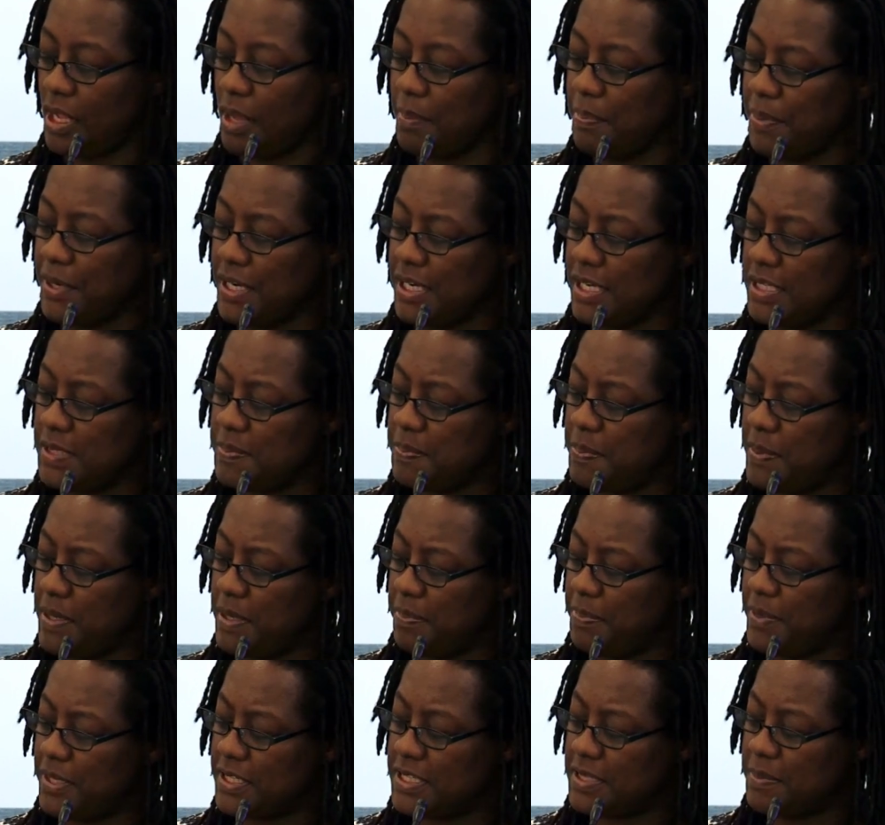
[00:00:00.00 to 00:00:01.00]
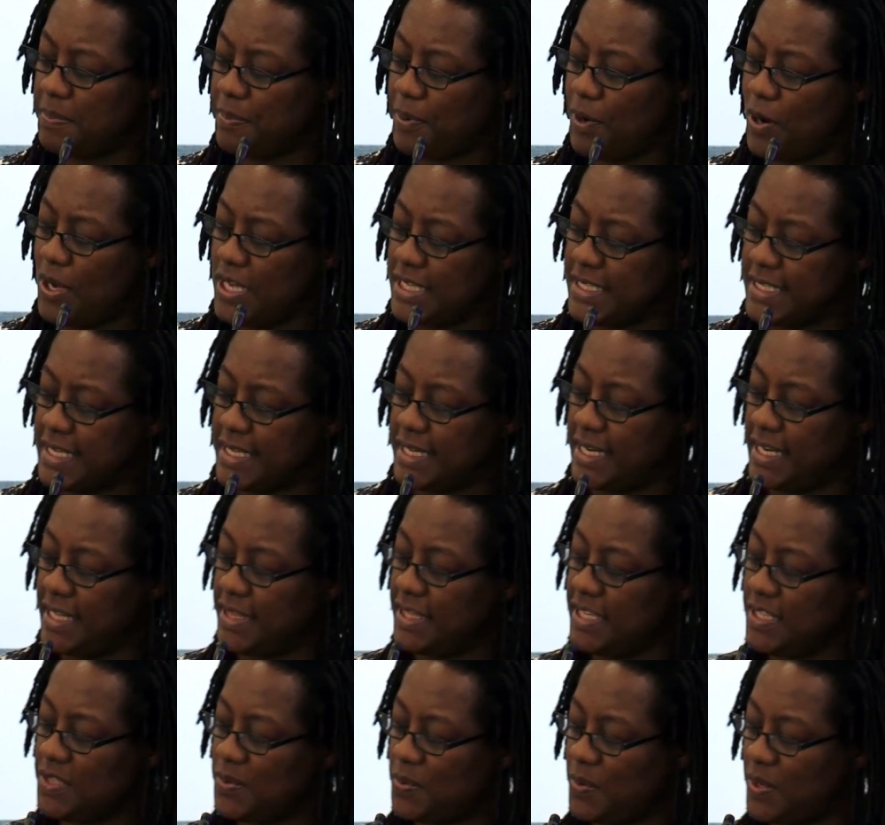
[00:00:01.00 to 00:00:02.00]
But surprisingly,
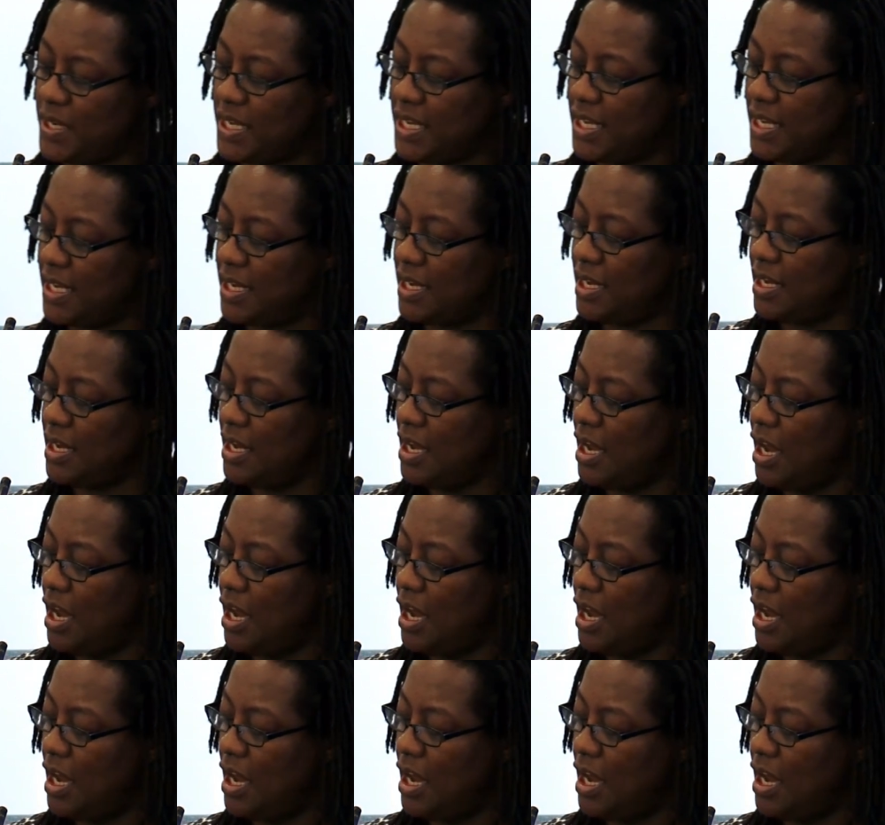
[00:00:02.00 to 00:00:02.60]
this week,